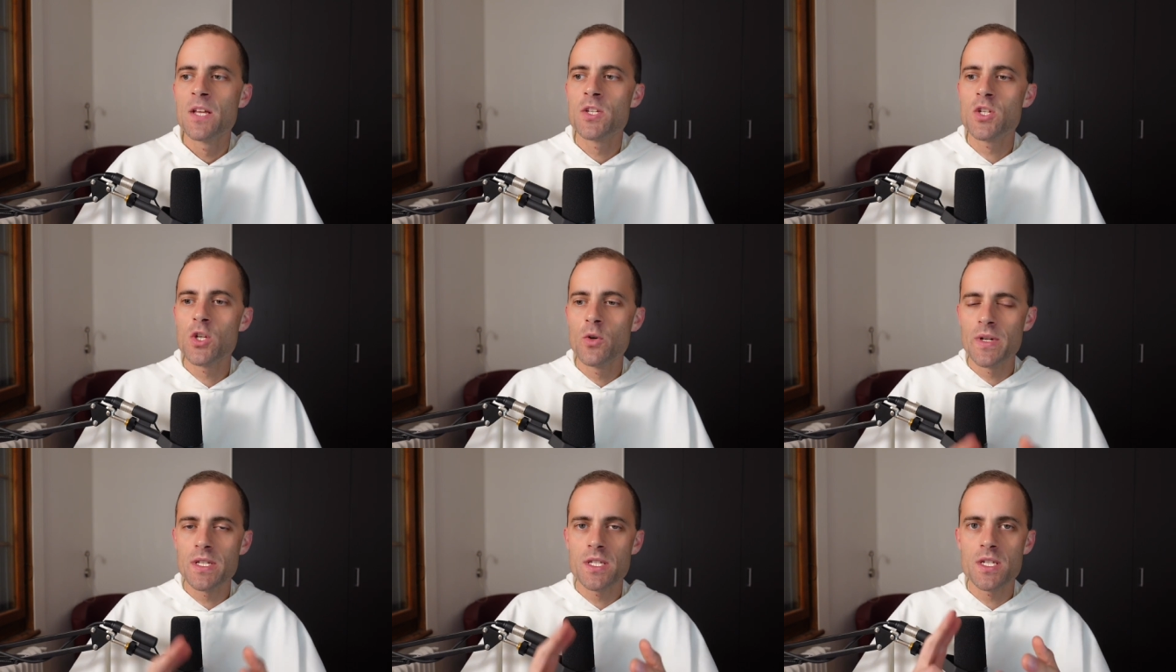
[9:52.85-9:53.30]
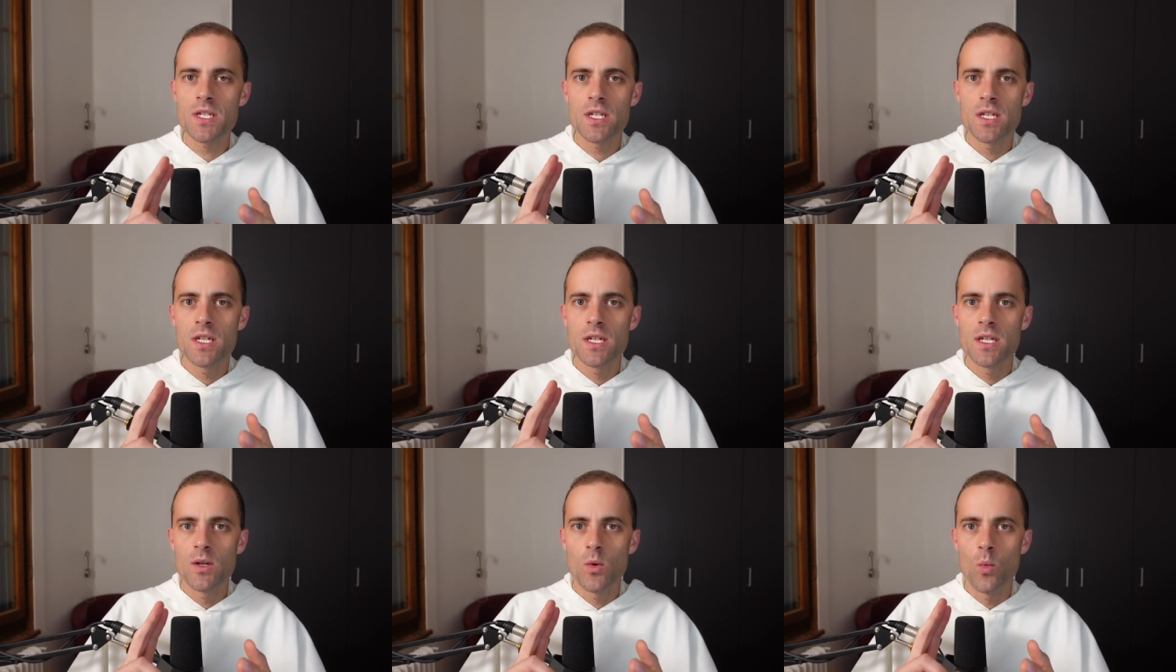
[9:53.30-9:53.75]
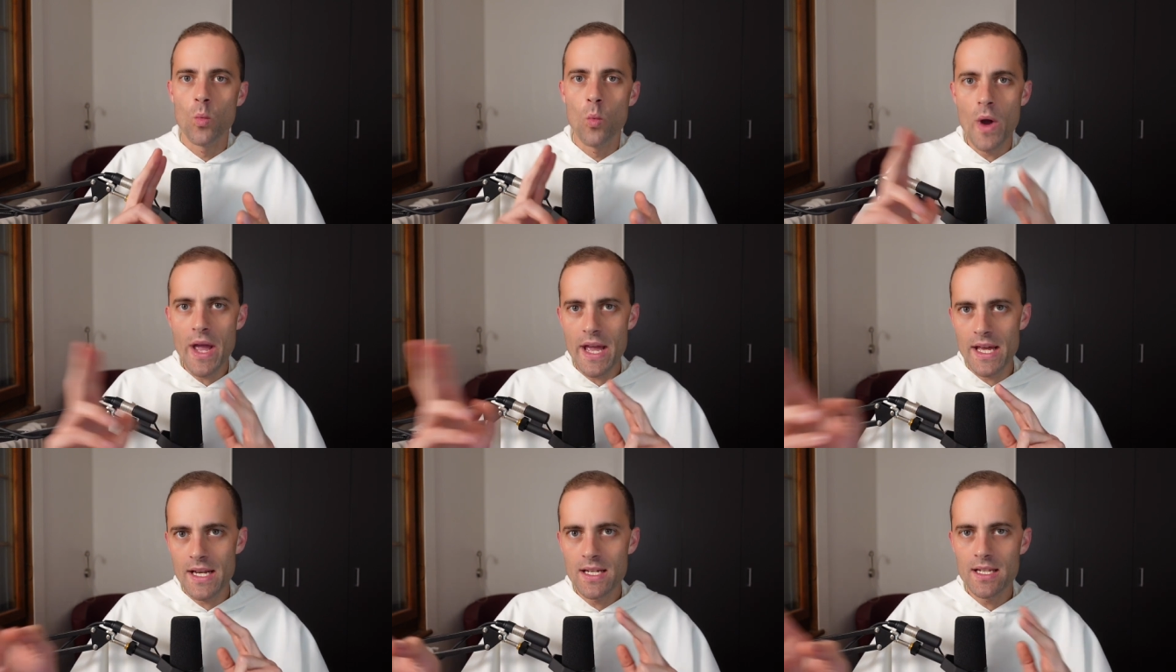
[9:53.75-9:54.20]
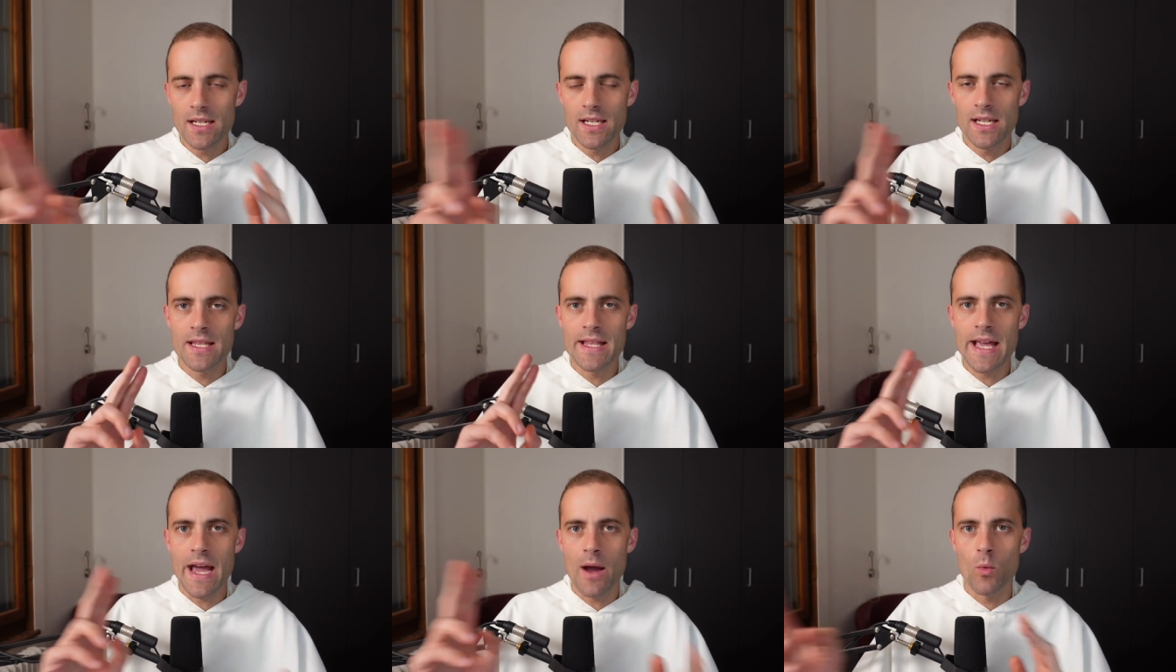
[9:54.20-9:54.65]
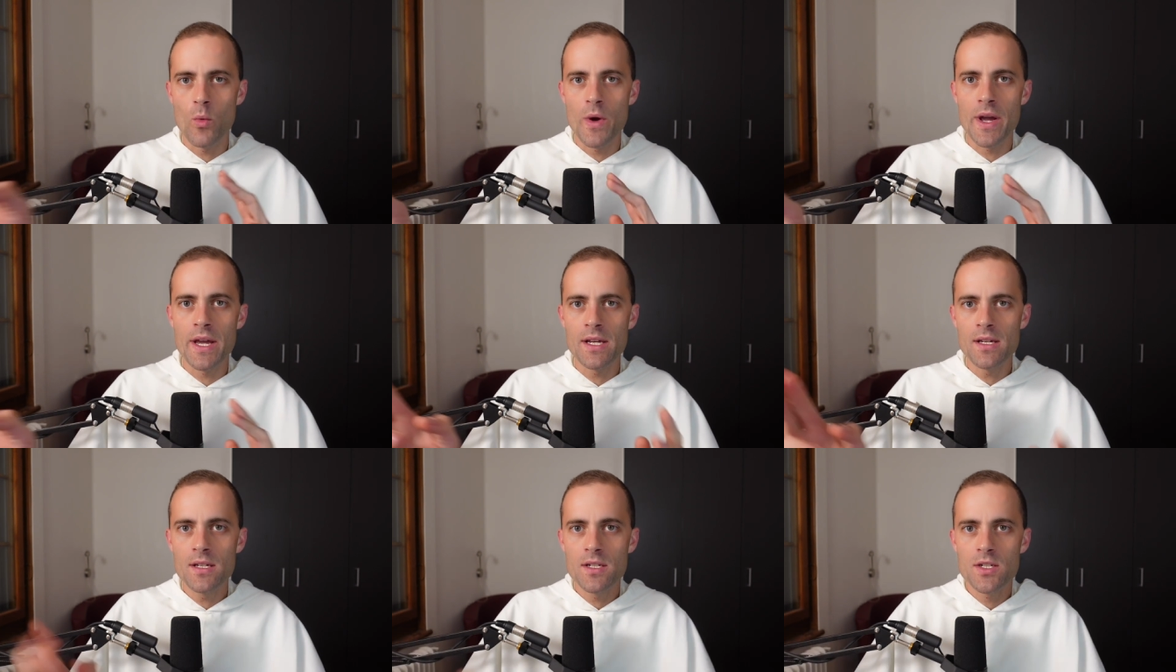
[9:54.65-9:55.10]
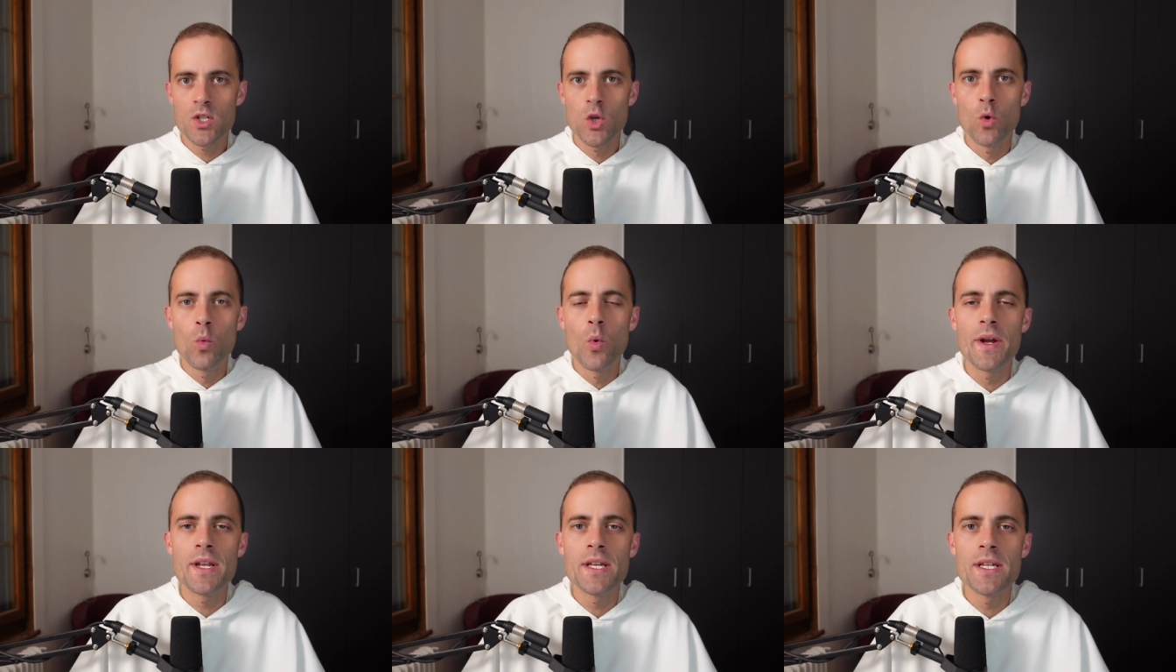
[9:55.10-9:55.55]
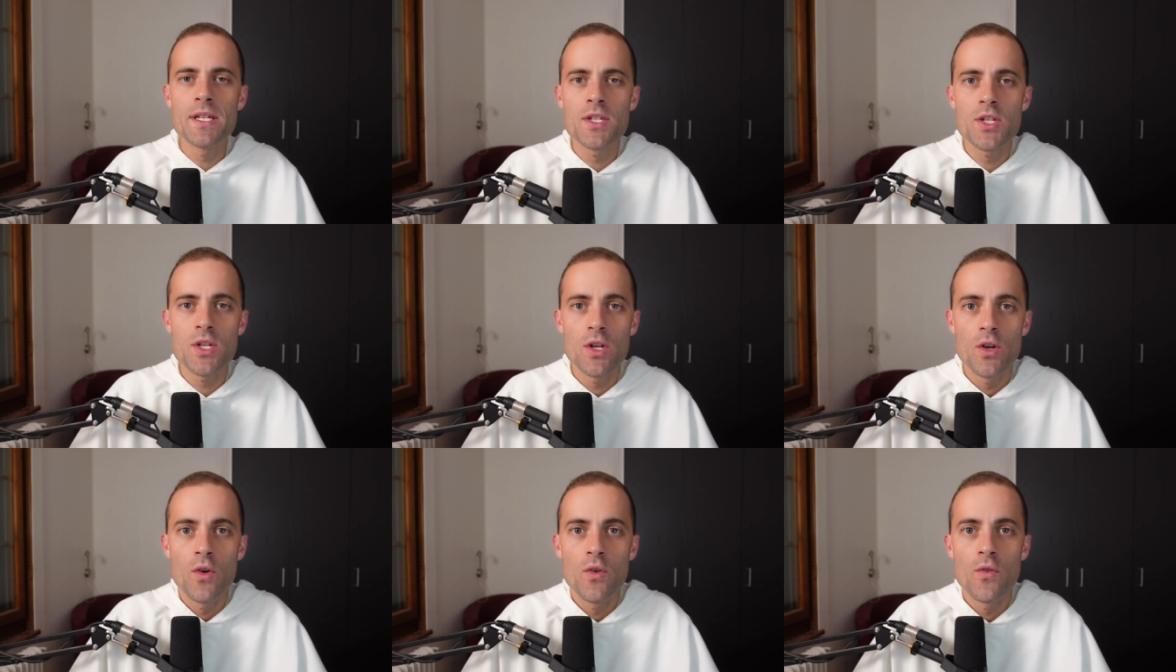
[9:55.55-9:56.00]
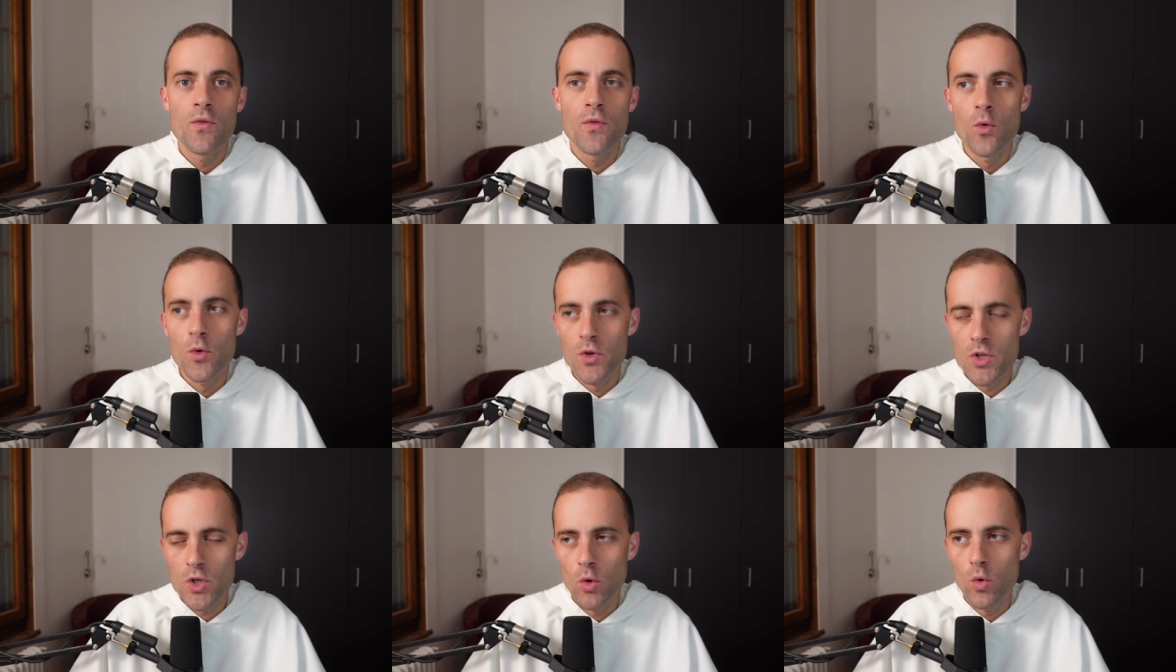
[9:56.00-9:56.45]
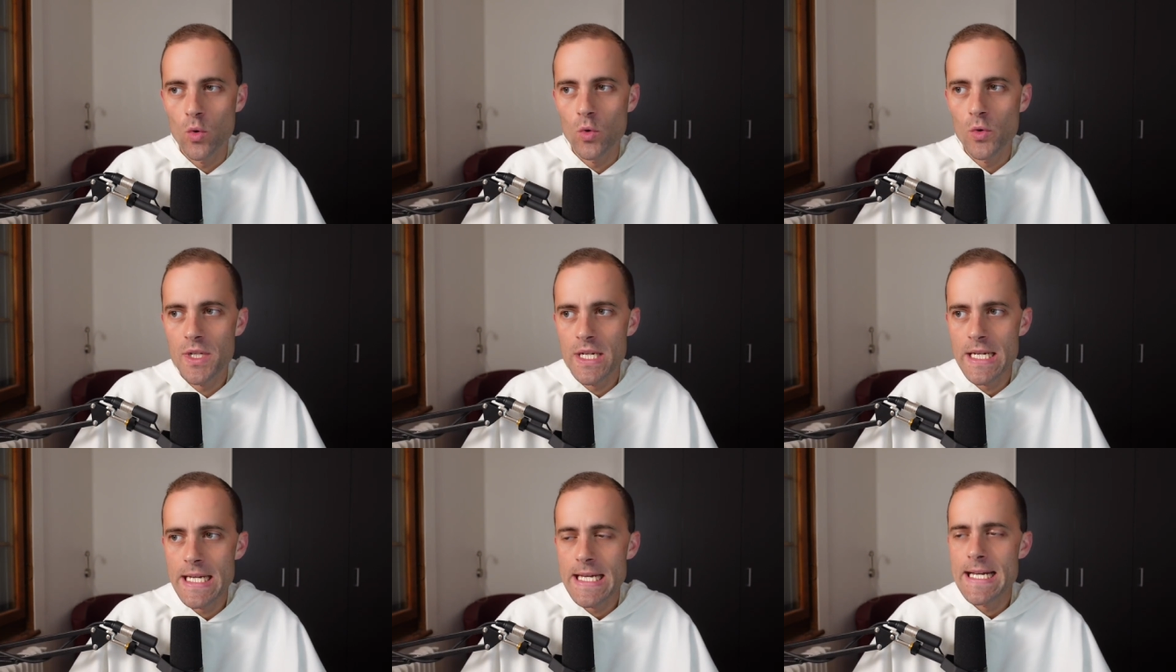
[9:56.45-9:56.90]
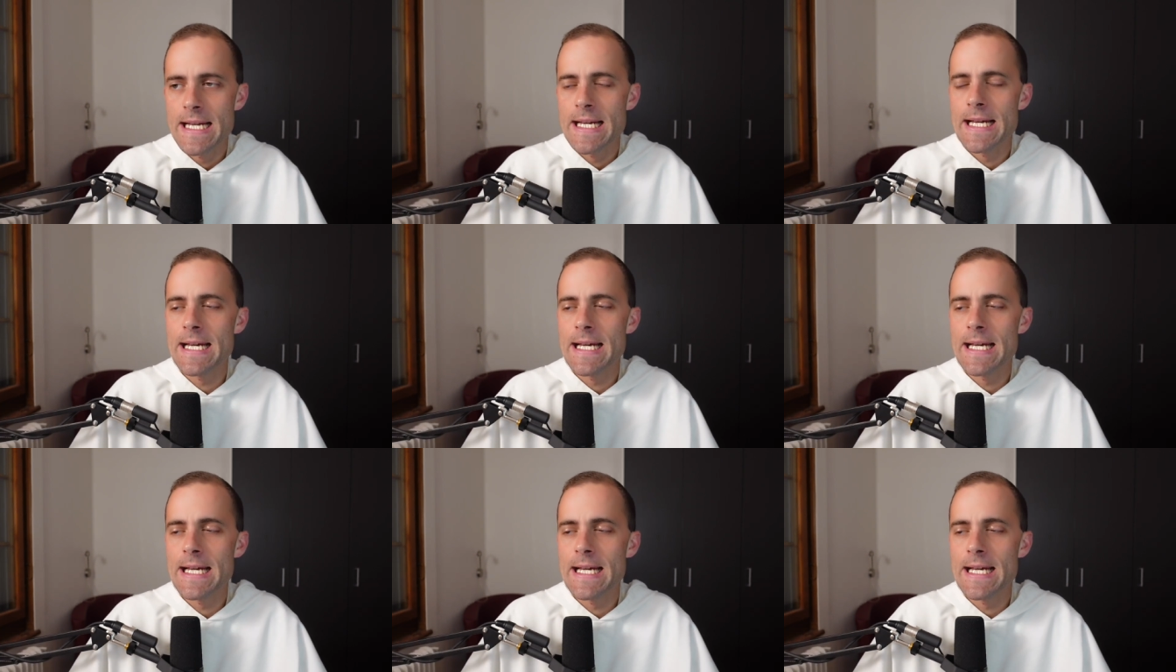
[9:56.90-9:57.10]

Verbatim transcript: So, it's wed in that way to what is foretold.